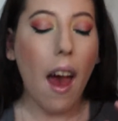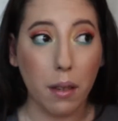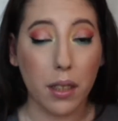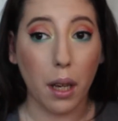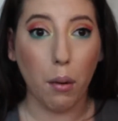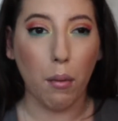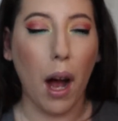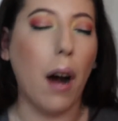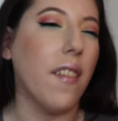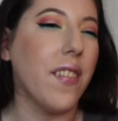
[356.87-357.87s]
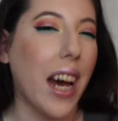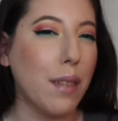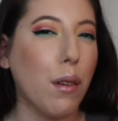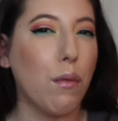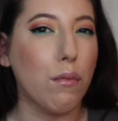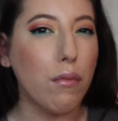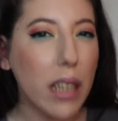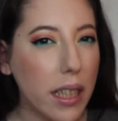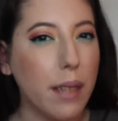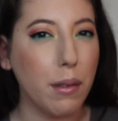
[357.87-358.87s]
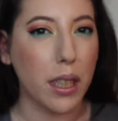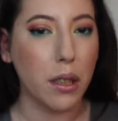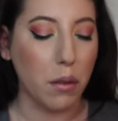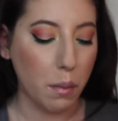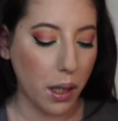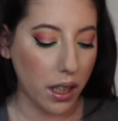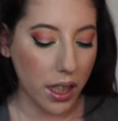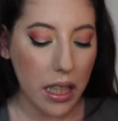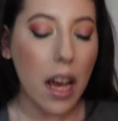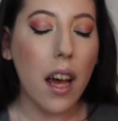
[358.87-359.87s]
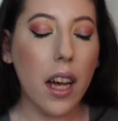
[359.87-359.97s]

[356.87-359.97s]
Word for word: I was like, wow. And that's what really really sold me on these.